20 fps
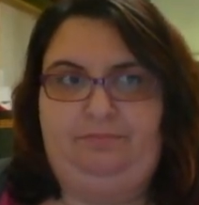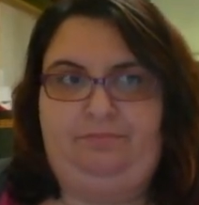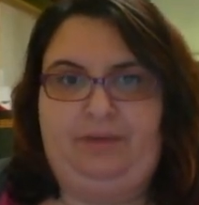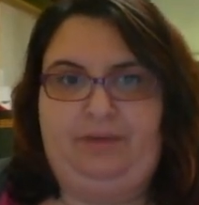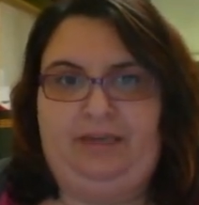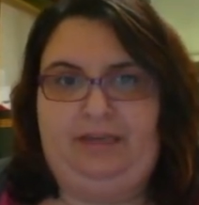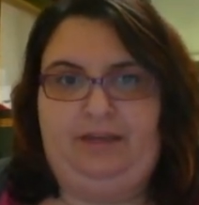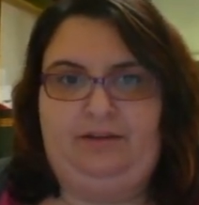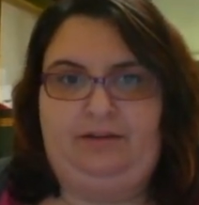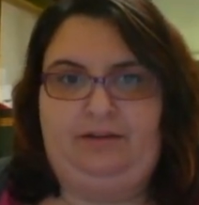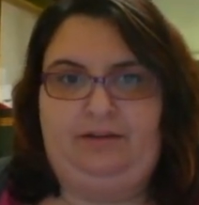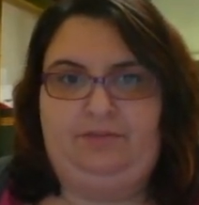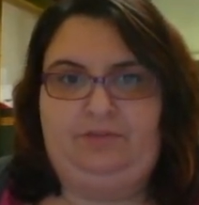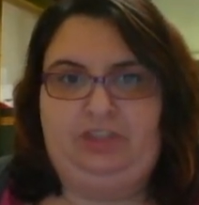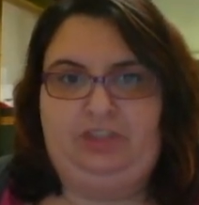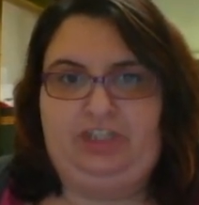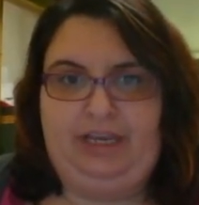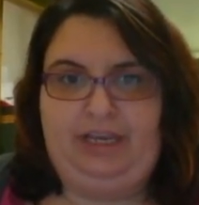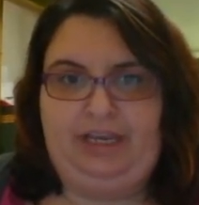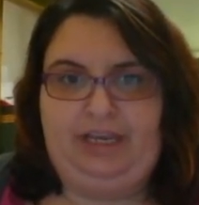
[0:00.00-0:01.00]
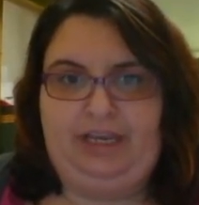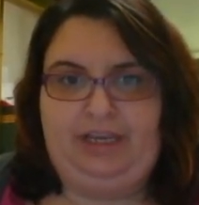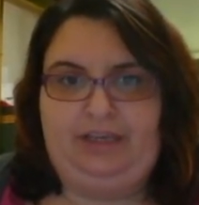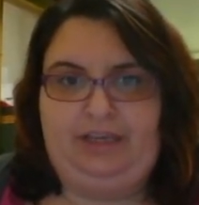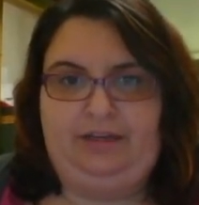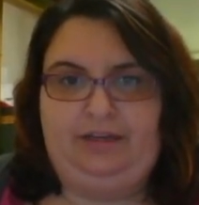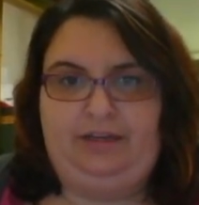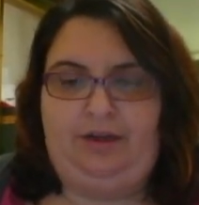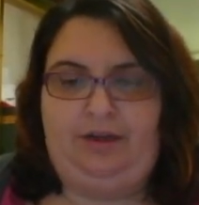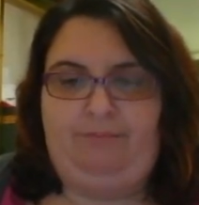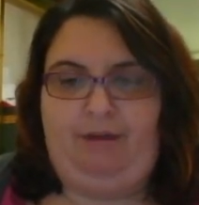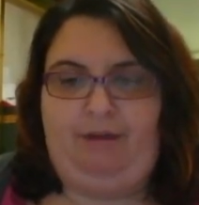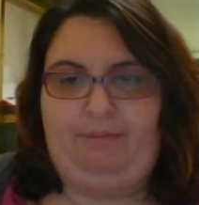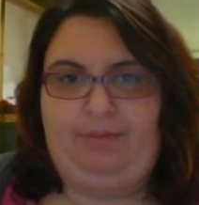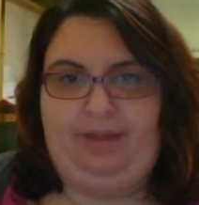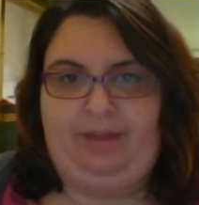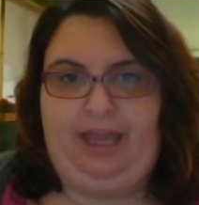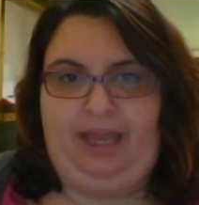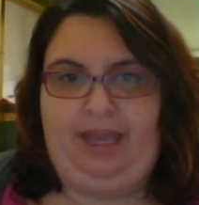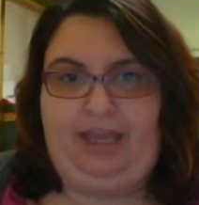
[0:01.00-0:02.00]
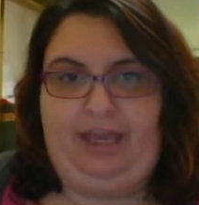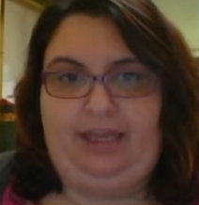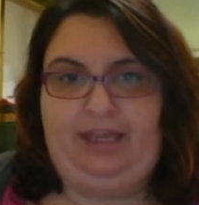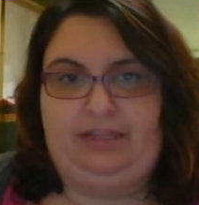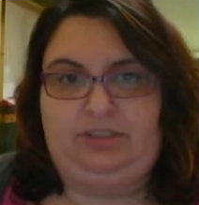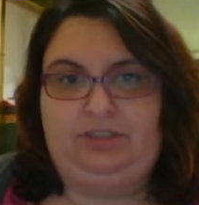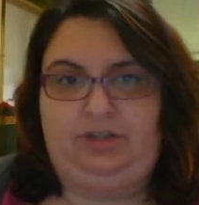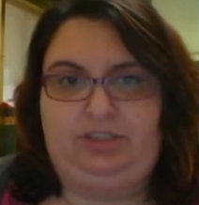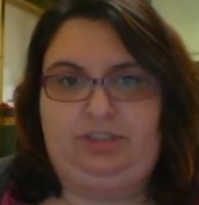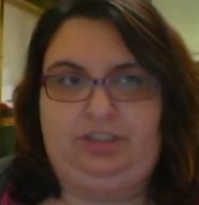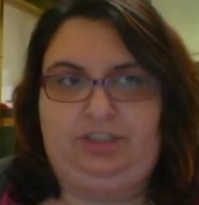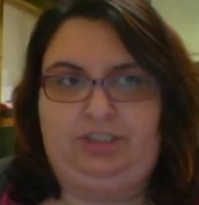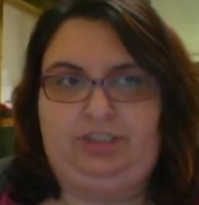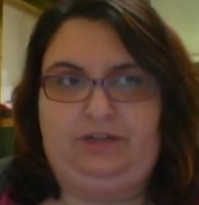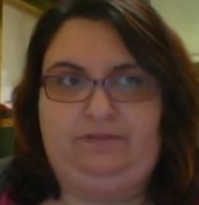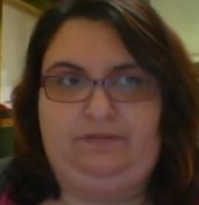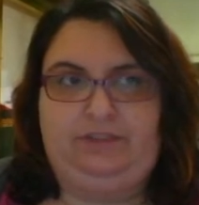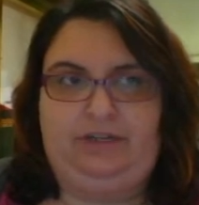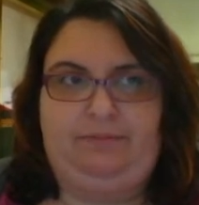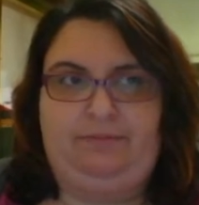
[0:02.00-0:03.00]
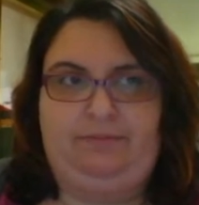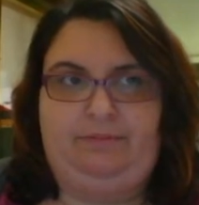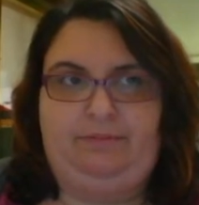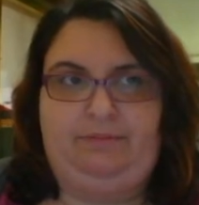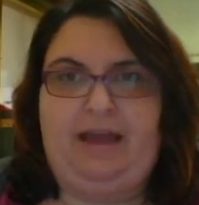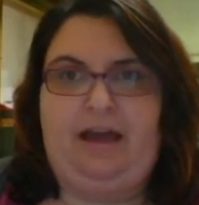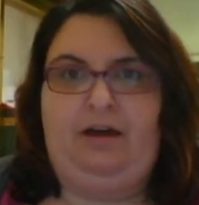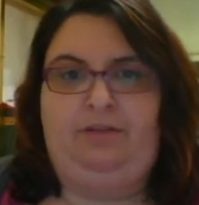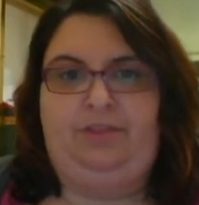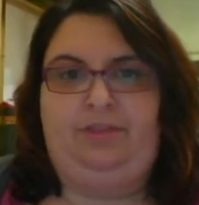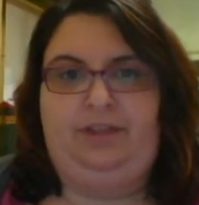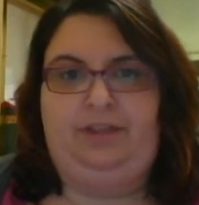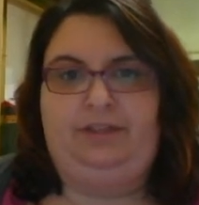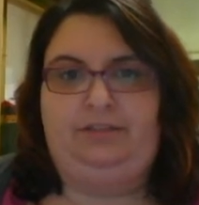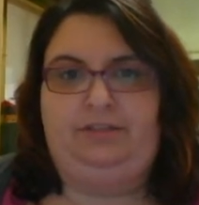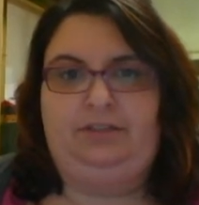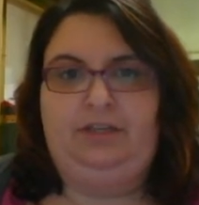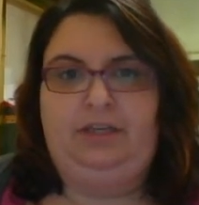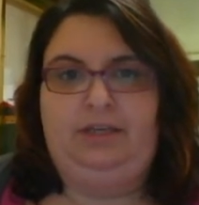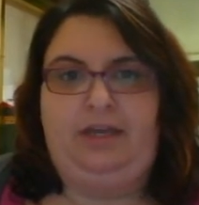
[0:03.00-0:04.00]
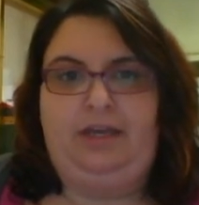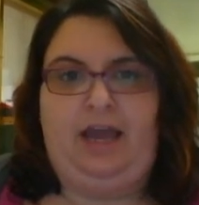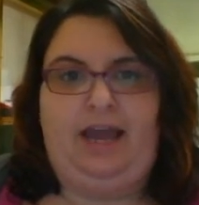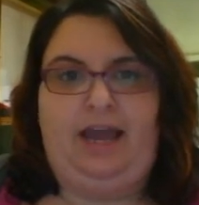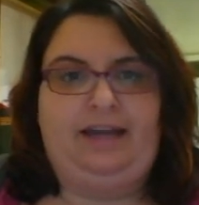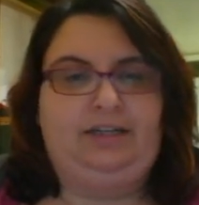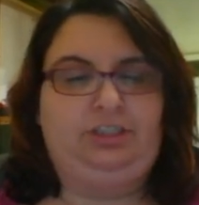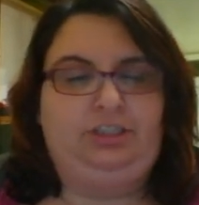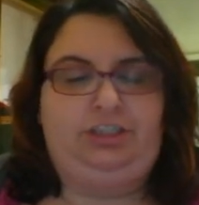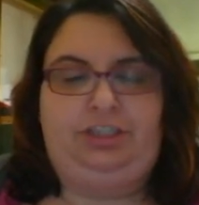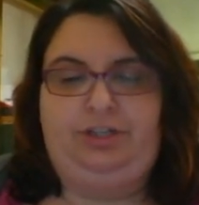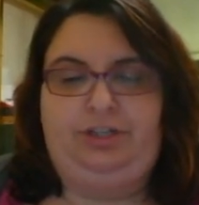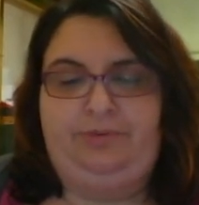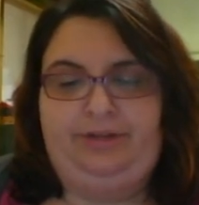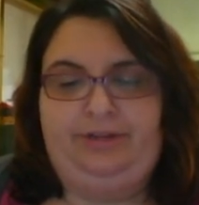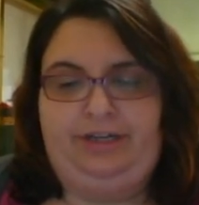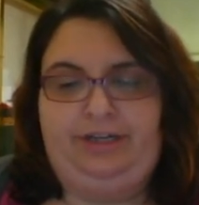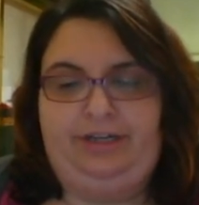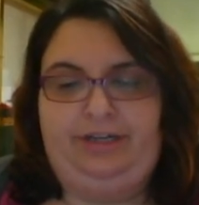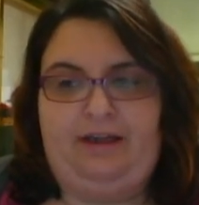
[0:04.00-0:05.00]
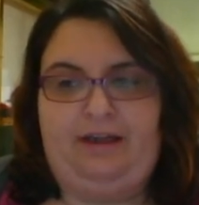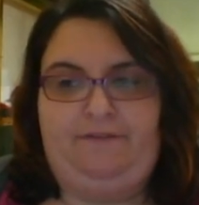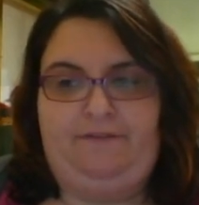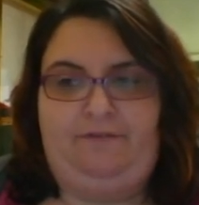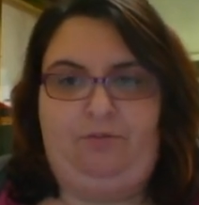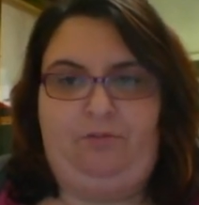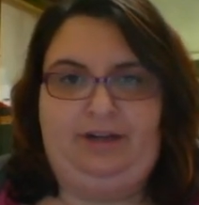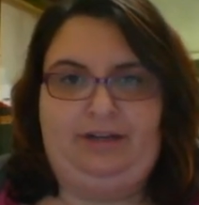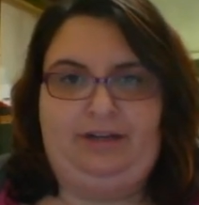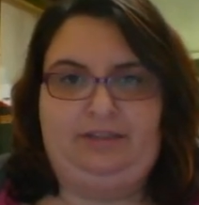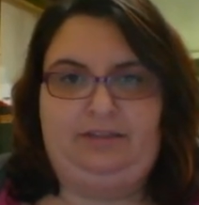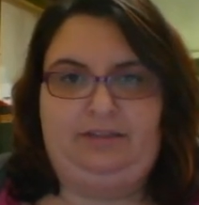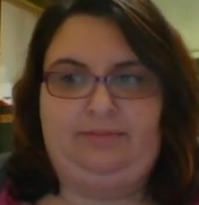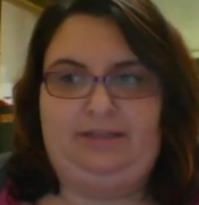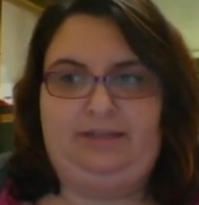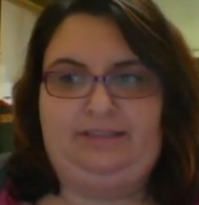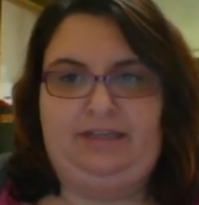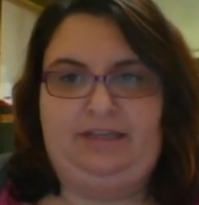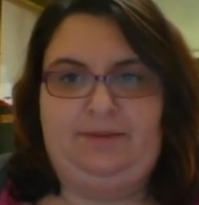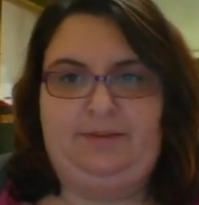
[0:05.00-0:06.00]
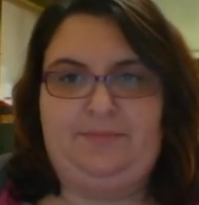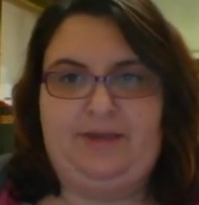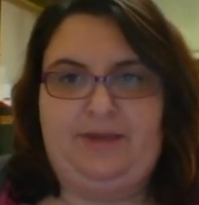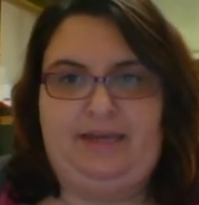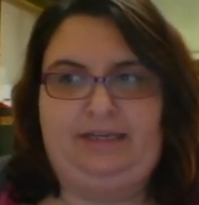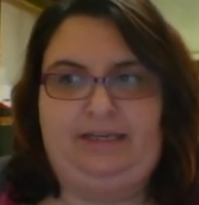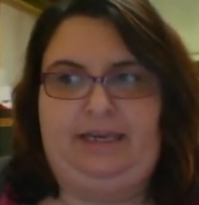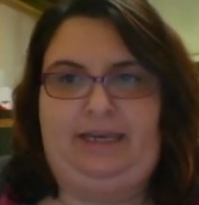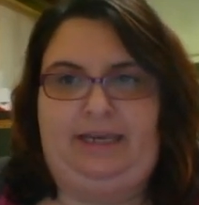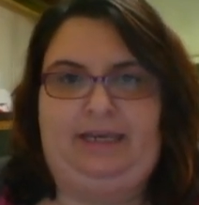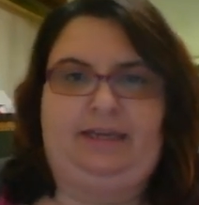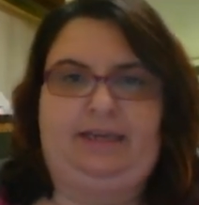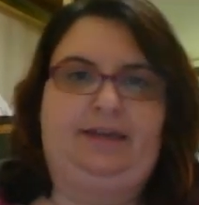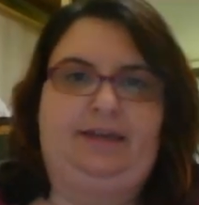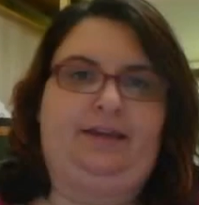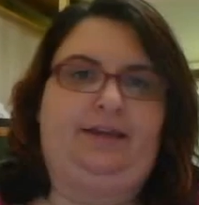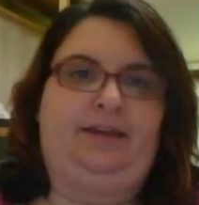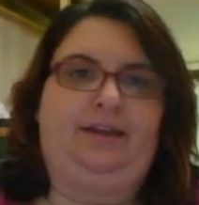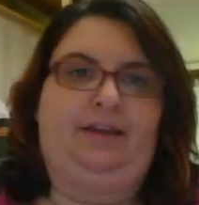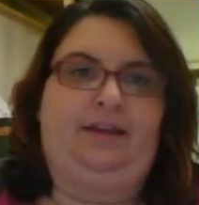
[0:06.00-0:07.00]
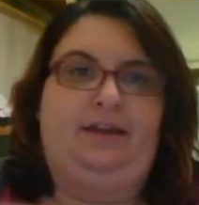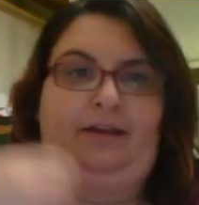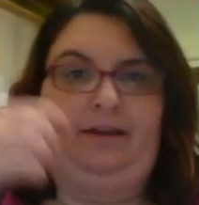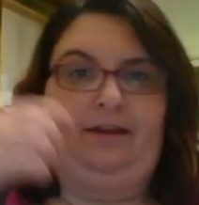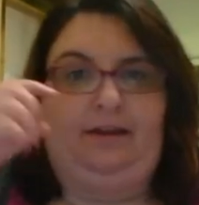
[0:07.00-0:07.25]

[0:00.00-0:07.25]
bit of chicken on my plate, and so I just shoved it in my mouth, and I didn't chew it enough, went into my stomach, and